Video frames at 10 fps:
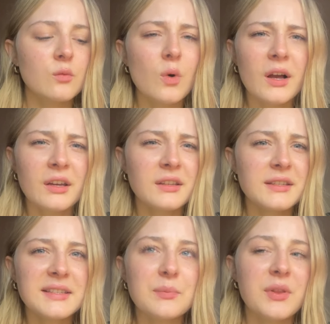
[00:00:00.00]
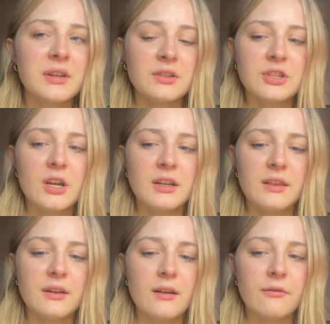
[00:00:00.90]
work and discipline and journey
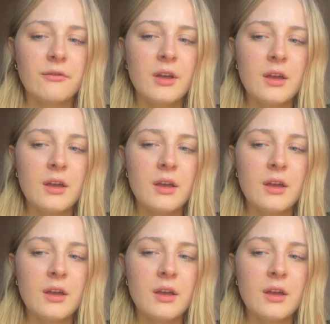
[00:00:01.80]
that I've